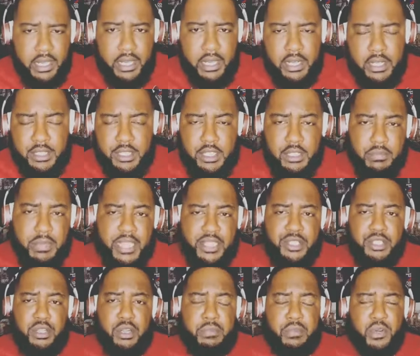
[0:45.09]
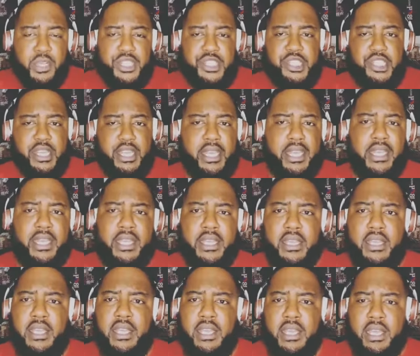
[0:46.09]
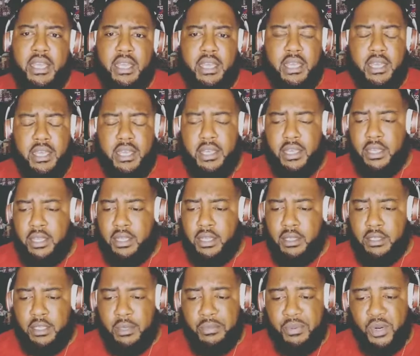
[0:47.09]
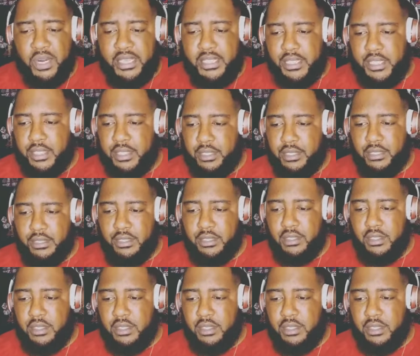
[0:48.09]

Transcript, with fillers: and it just makes you appreciate the present.